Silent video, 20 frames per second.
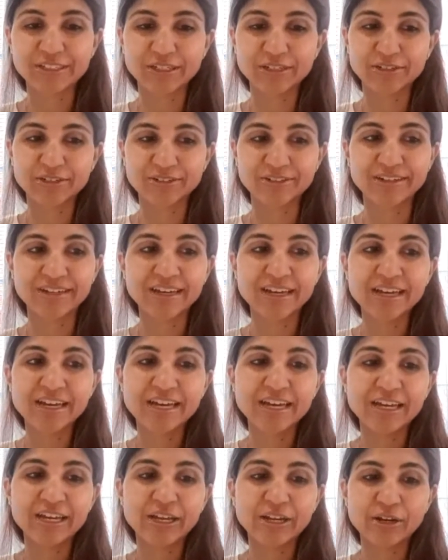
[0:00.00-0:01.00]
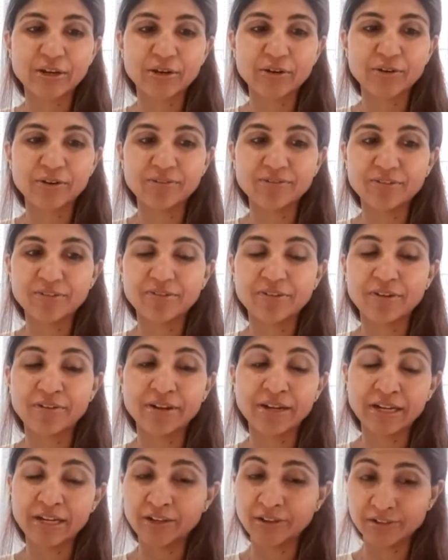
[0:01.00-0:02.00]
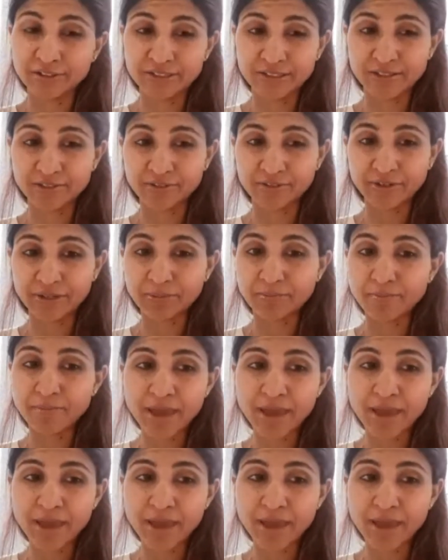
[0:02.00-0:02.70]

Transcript: So, you know, referring a lot to the Greek